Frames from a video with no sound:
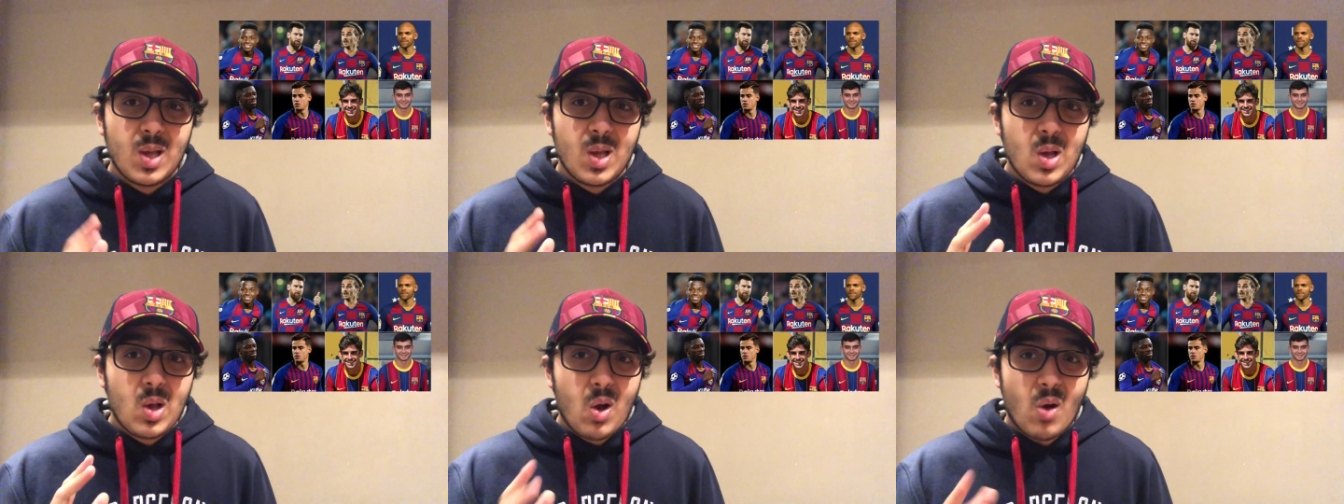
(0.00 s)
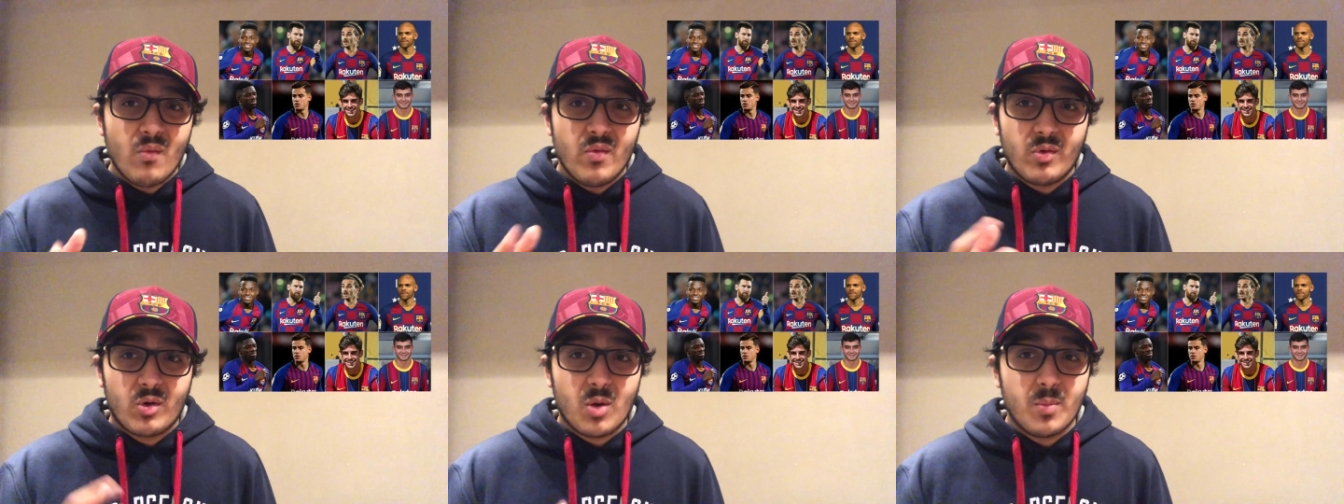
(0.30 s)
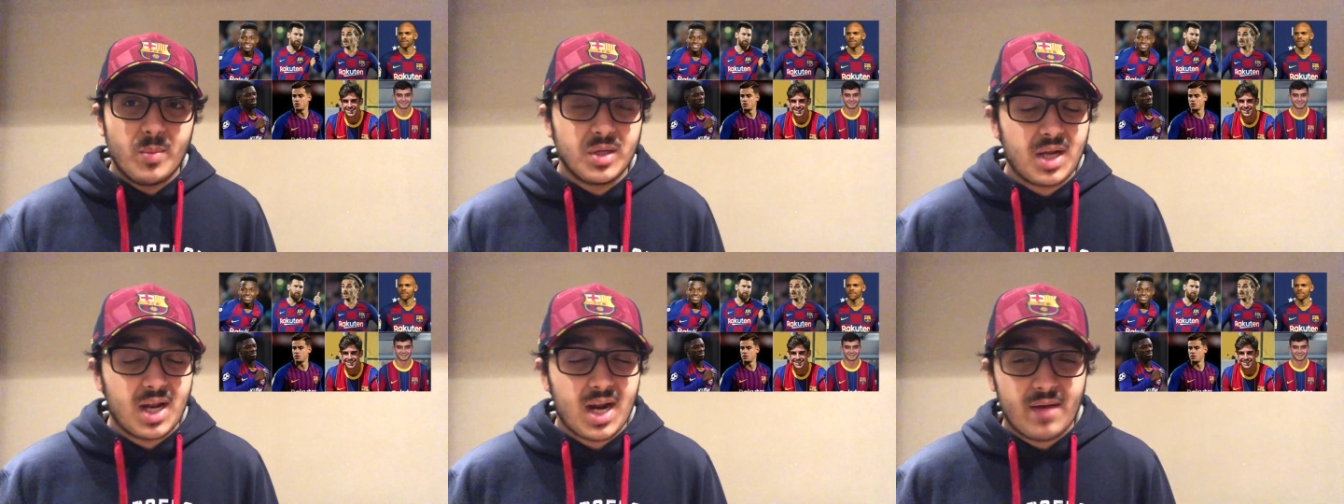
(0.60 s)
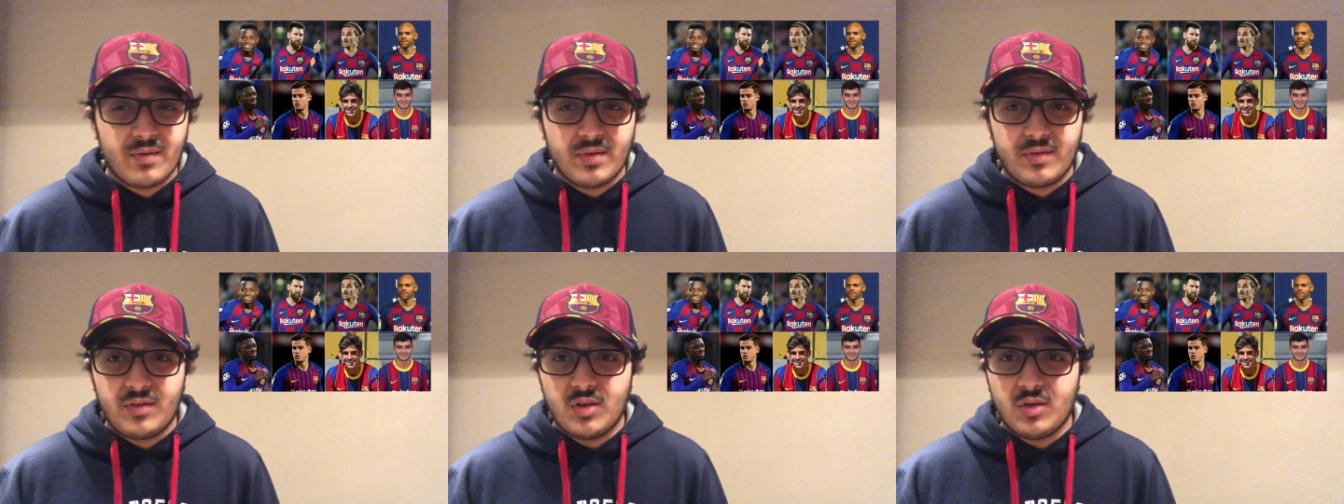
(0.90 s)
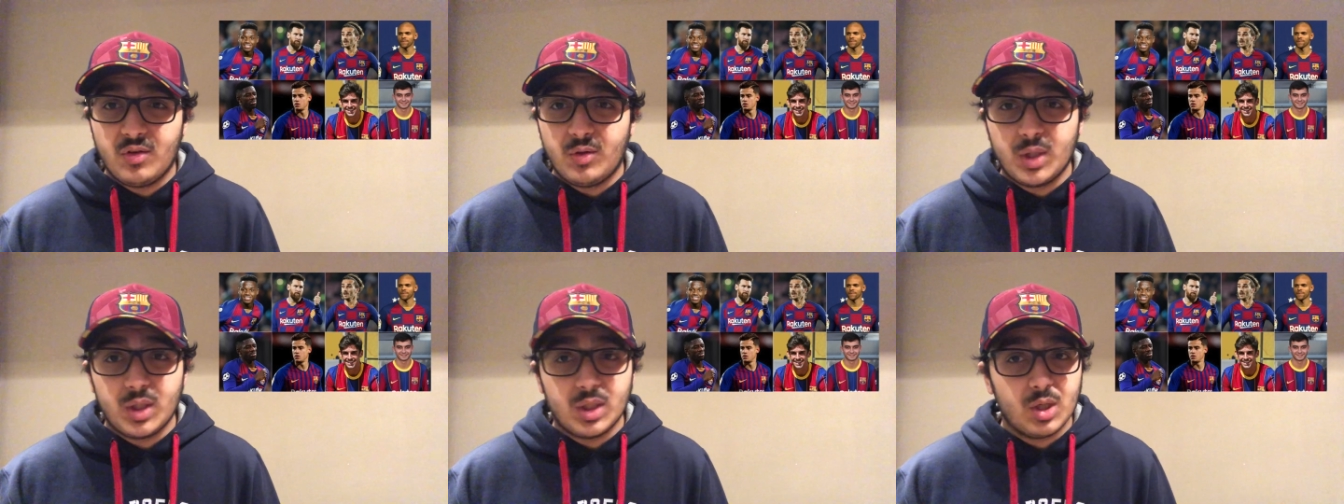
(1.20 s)
Hopefully Koeman can have a
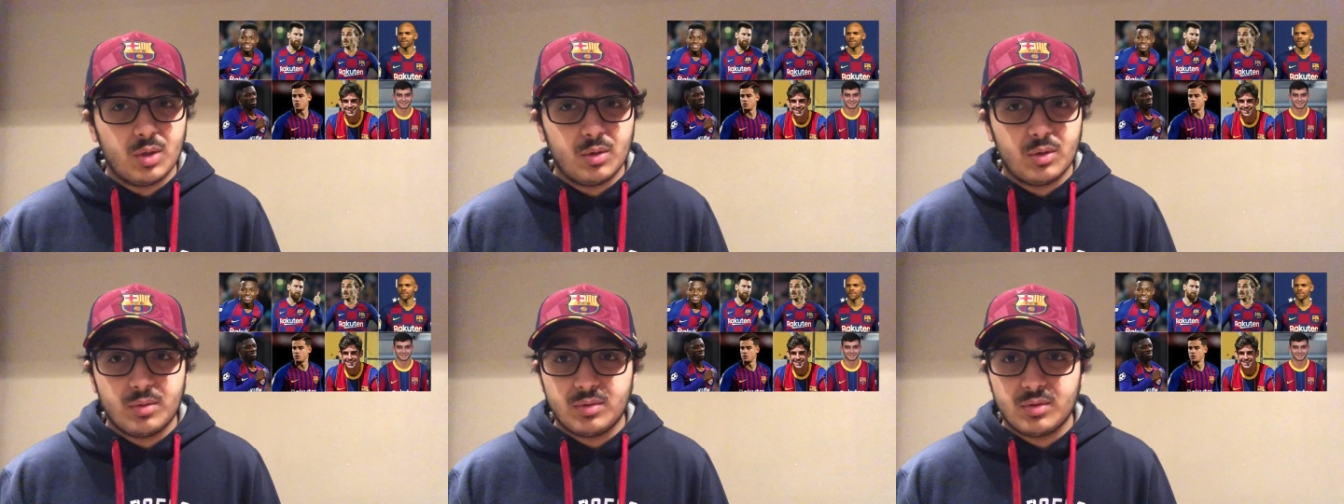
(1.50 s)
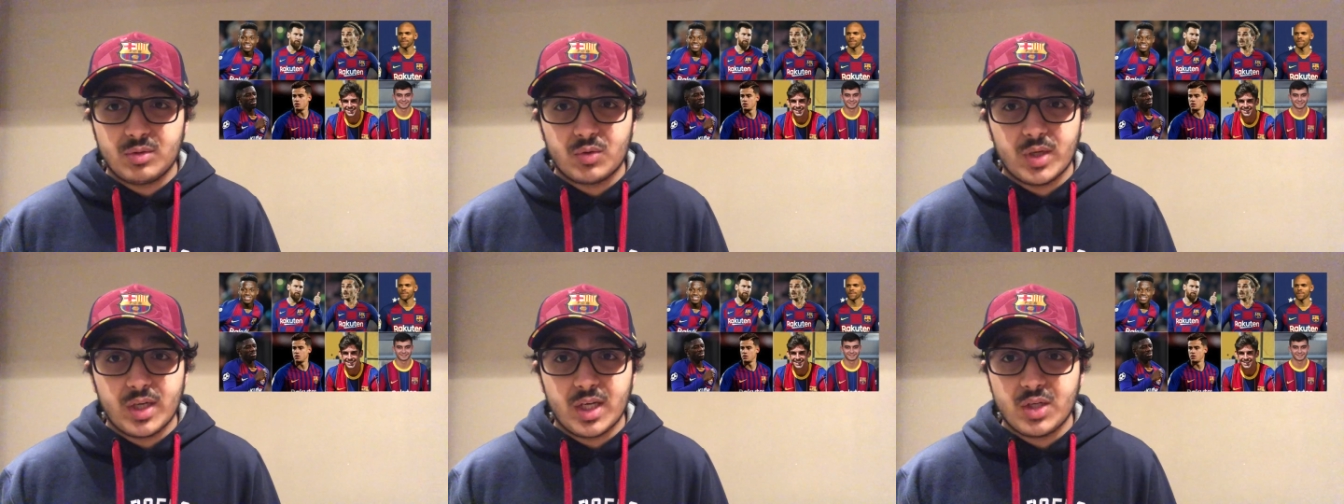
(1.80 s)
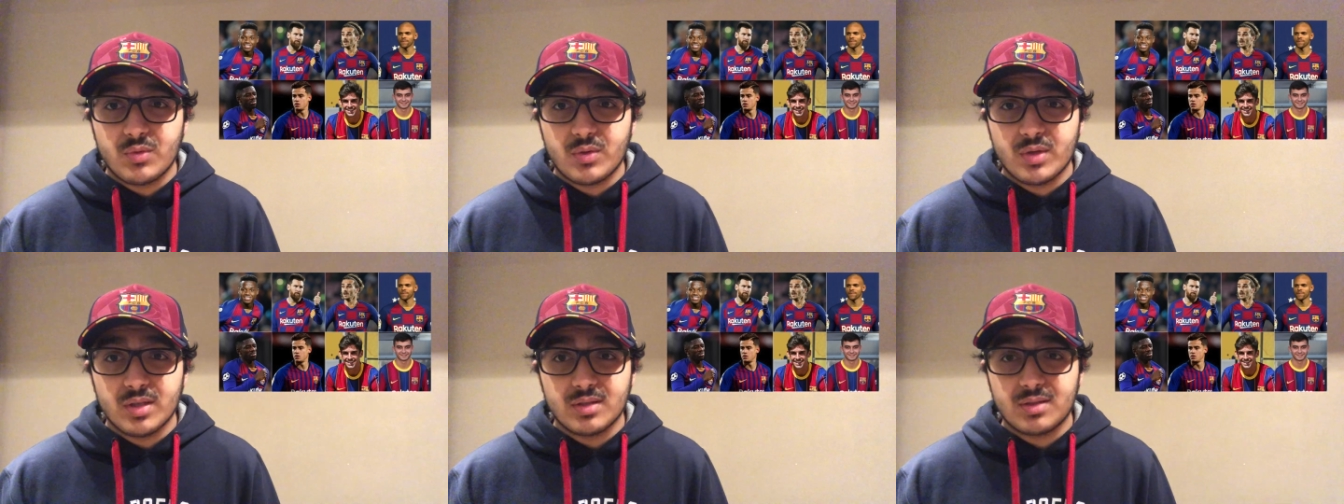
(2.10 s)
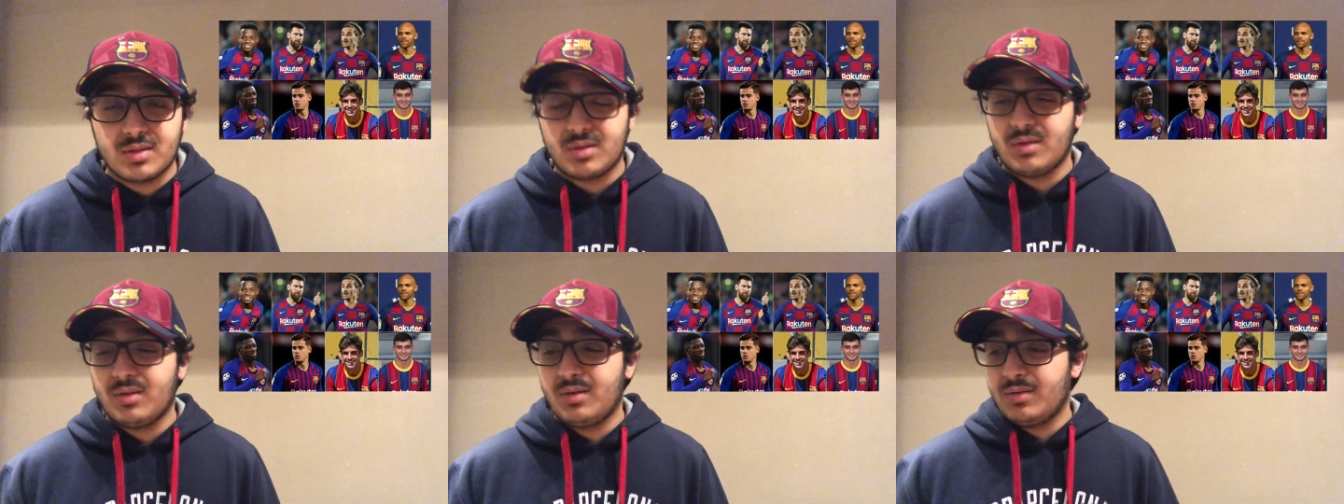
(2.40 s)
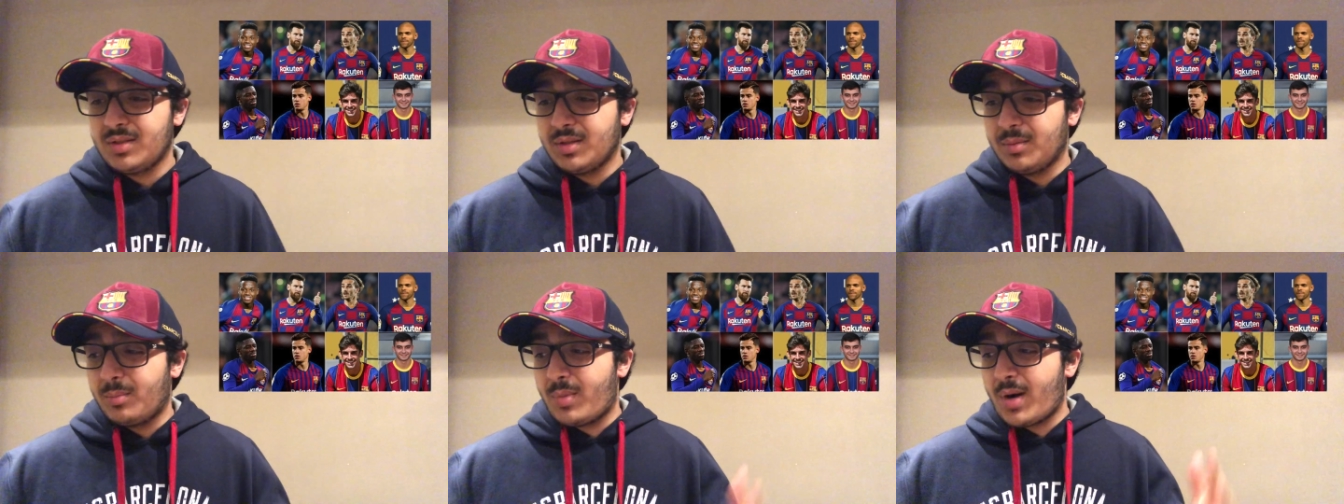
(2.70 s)
few, training drills,
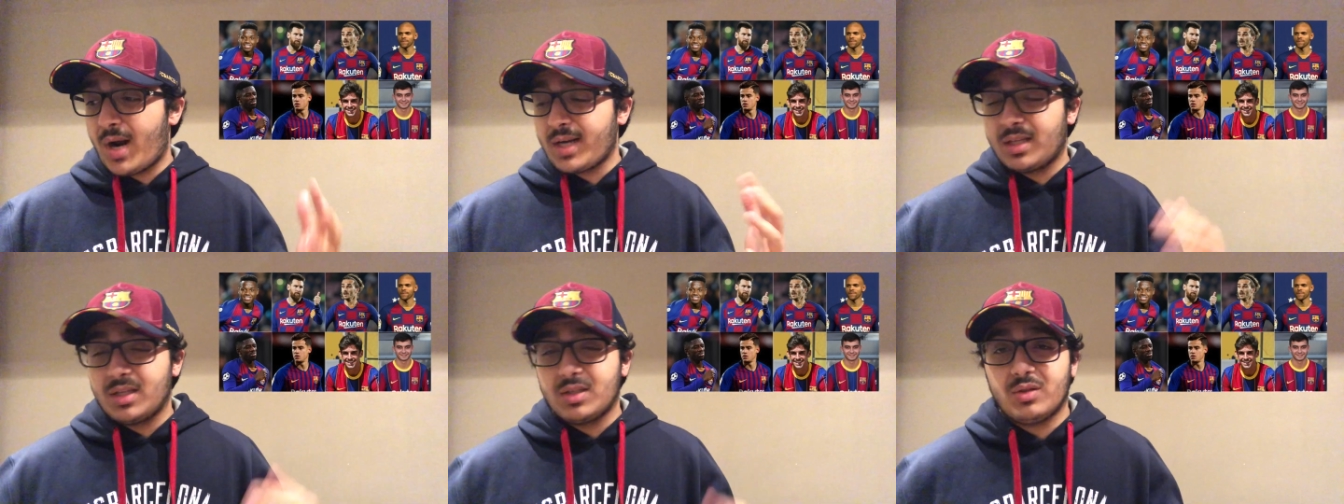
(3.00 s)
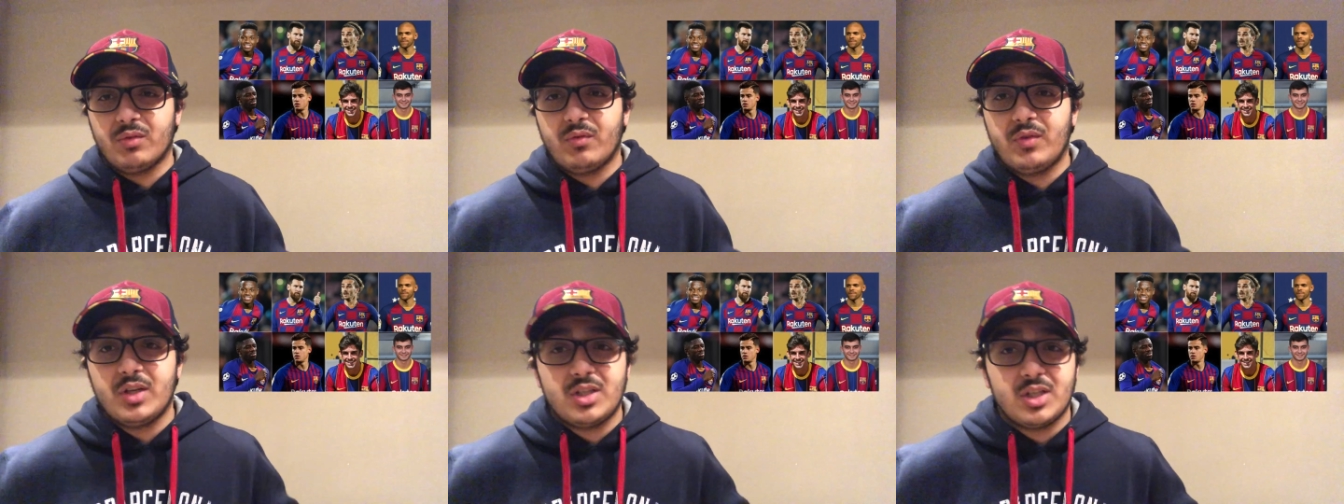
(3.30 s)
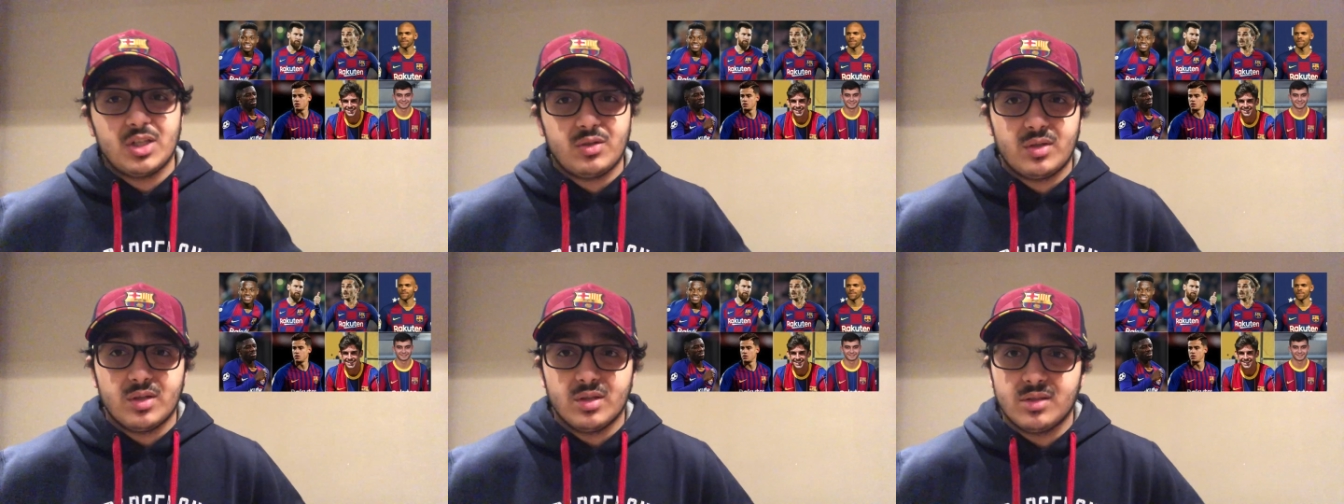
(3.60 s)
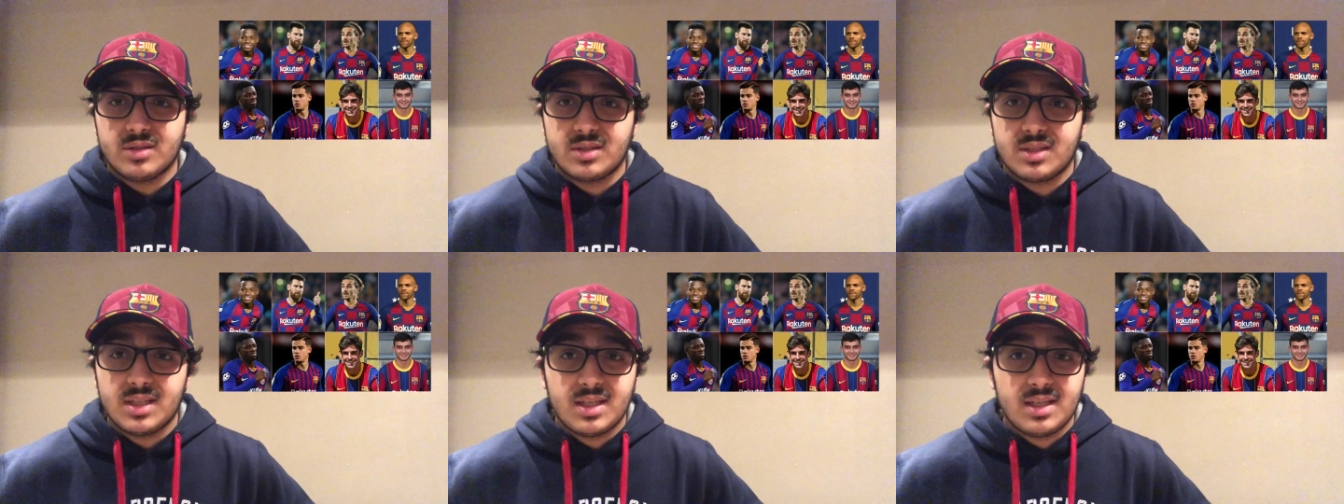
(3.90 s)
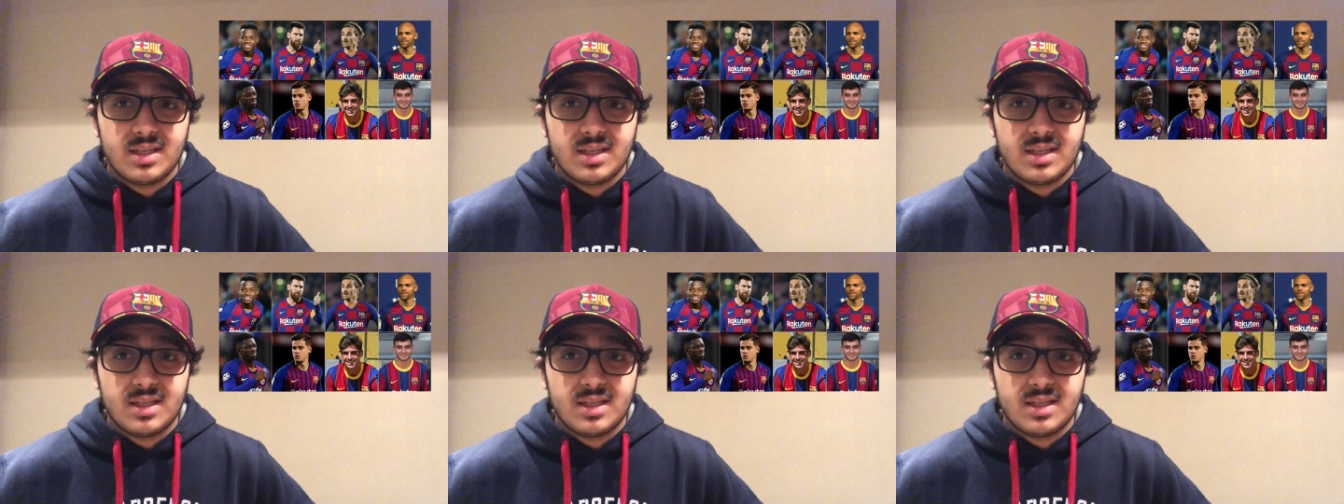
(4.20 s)
some practice or finishing drills.